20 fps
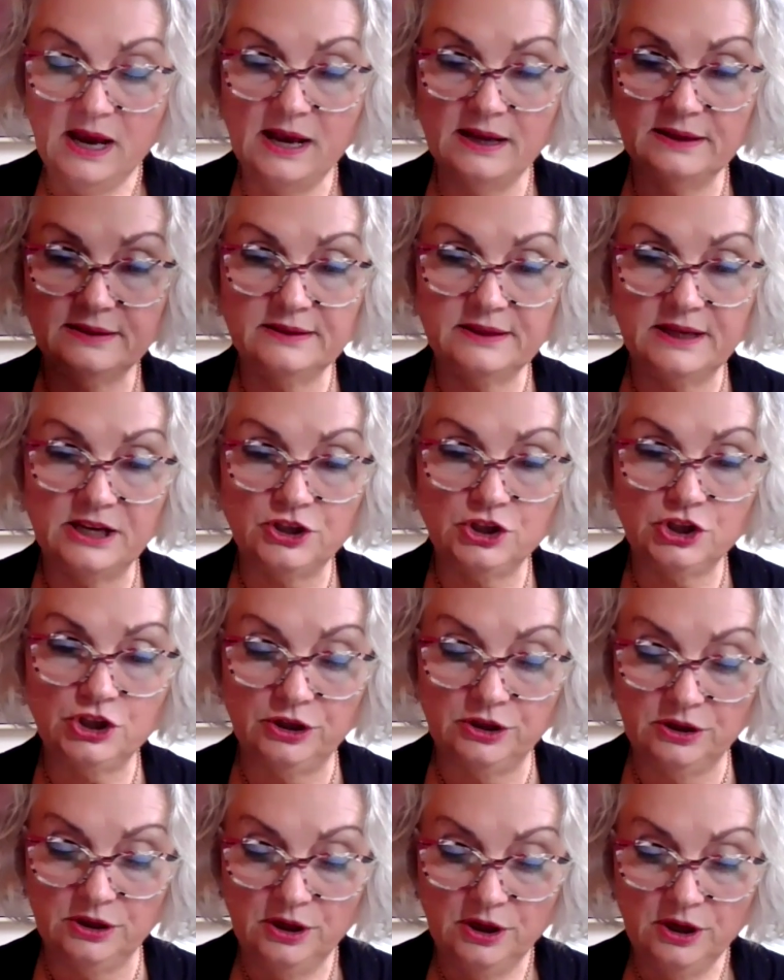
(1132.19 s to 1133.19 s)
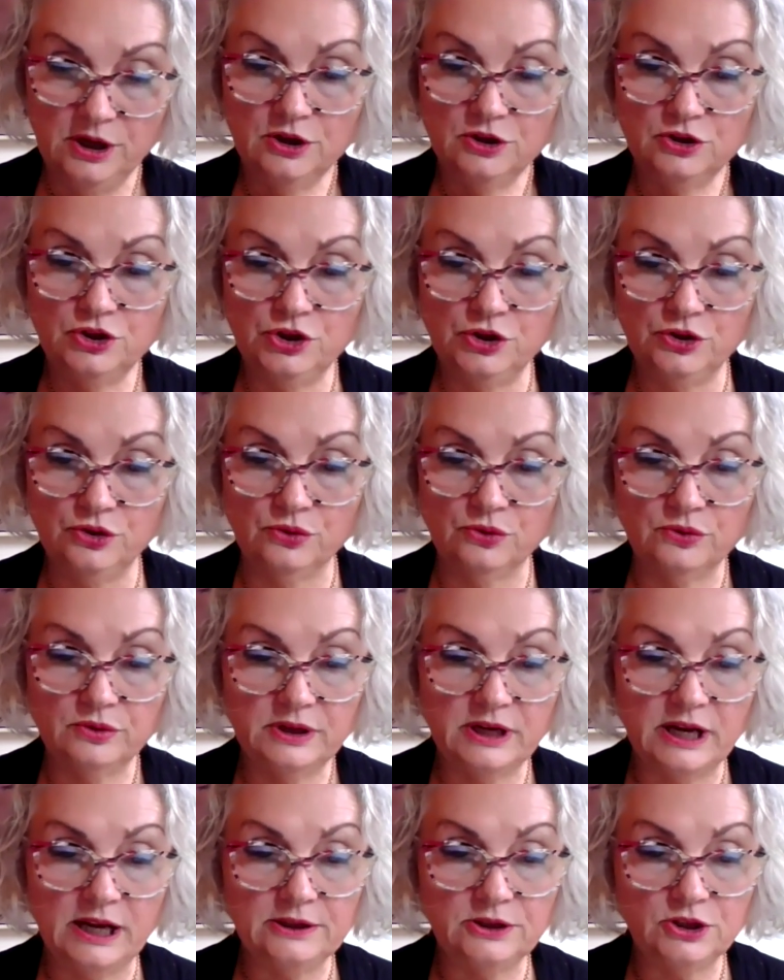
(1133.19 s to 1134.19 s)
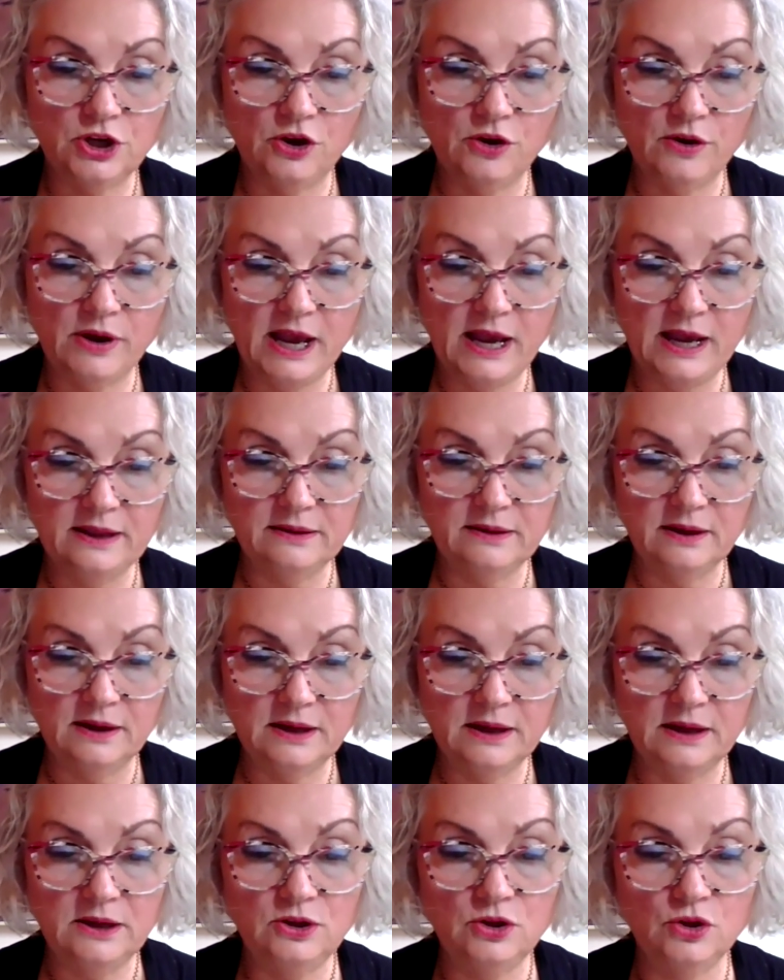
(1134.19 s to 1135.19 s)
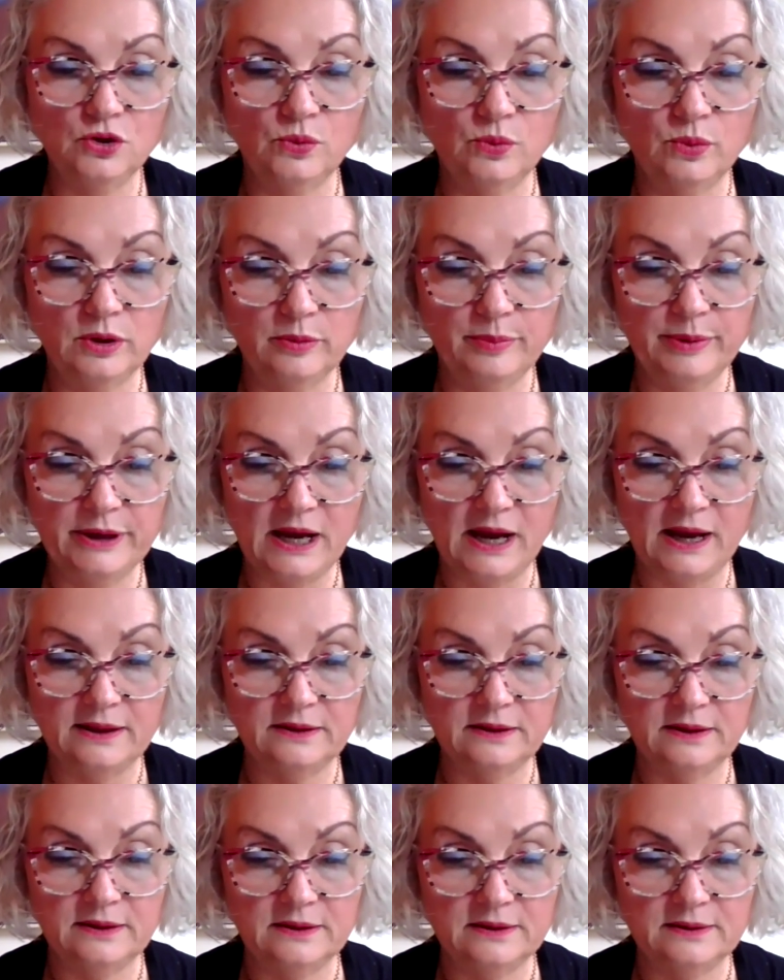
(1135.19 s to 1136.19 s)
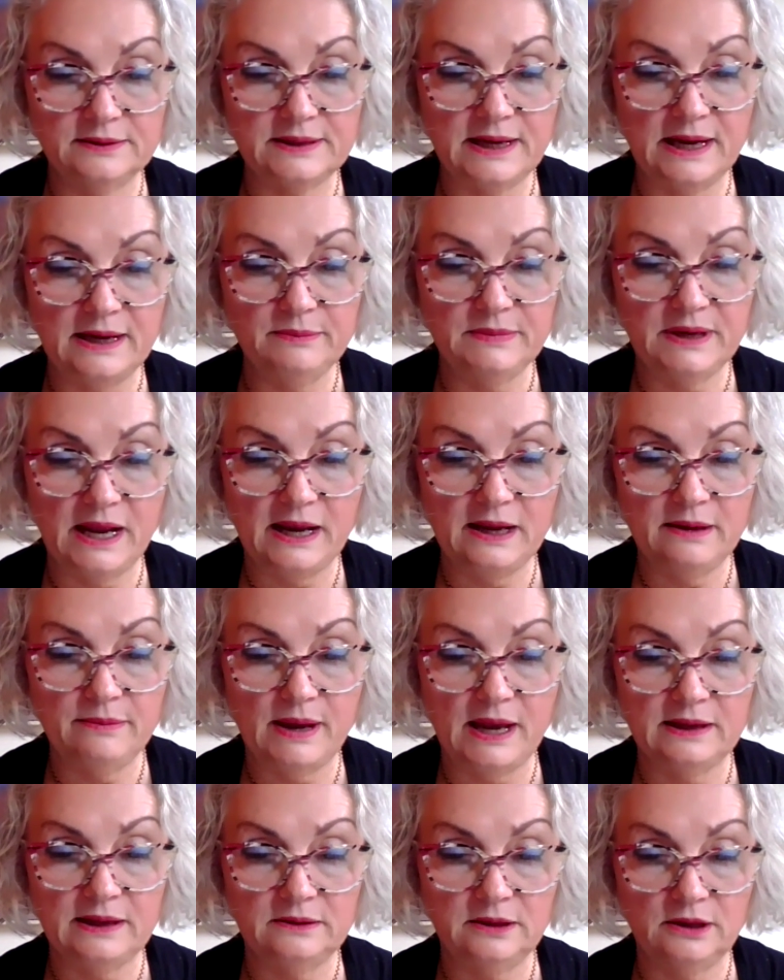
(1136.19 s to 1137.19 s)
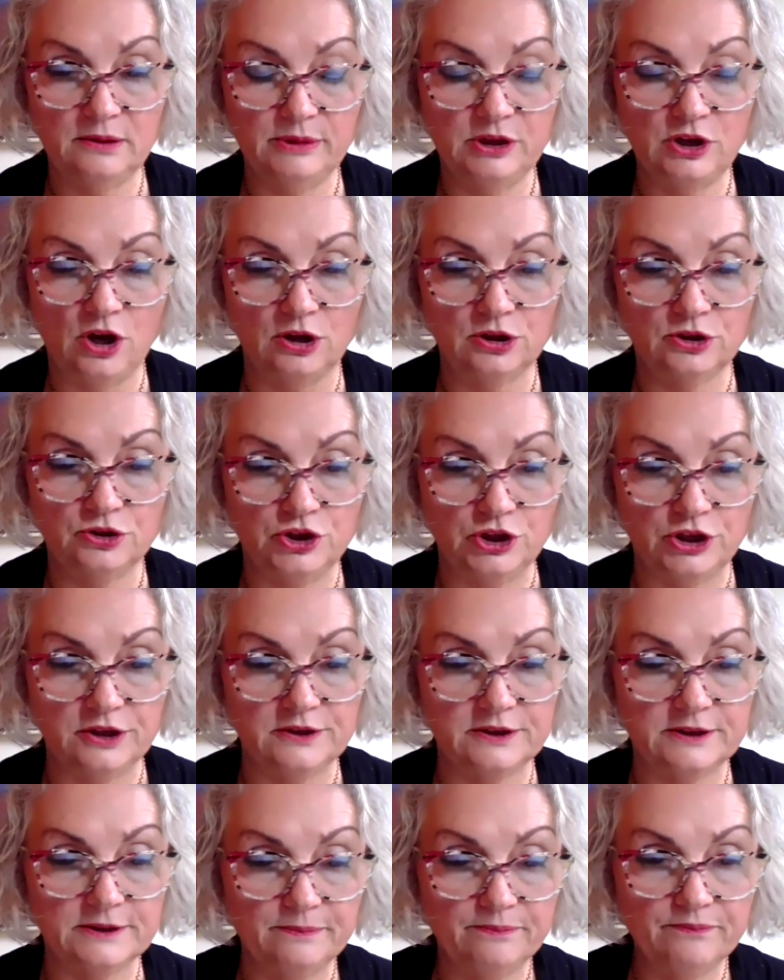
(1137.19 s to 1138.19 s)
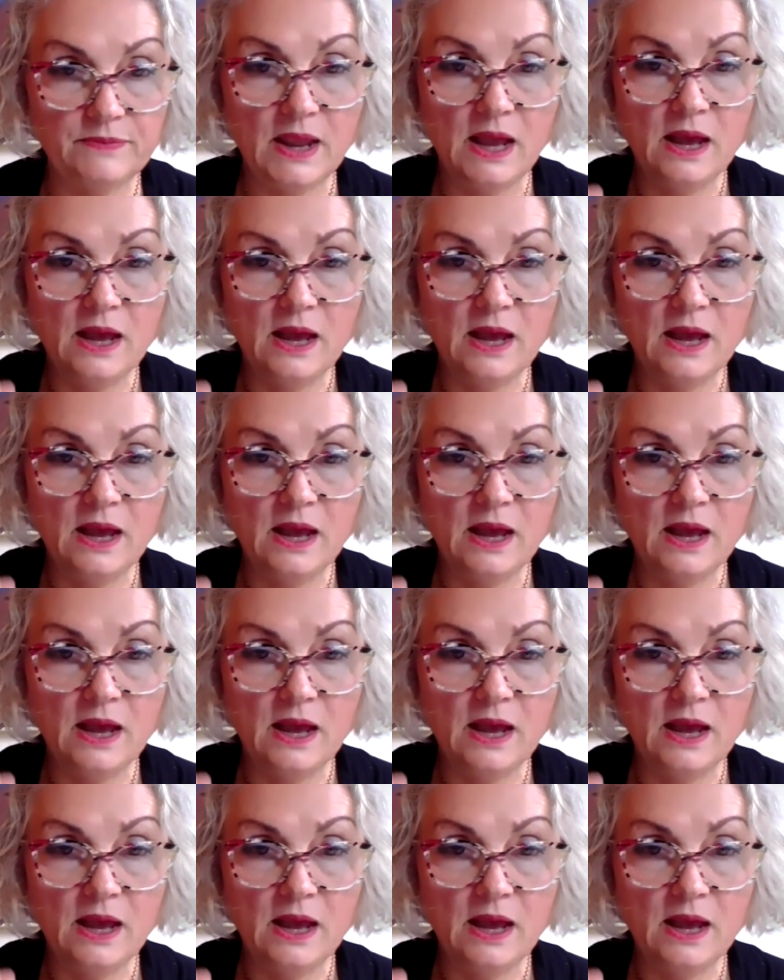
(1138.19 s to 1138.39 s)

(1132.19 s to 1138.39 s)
Accession to NATO and the EU will be under the same name and terminologies.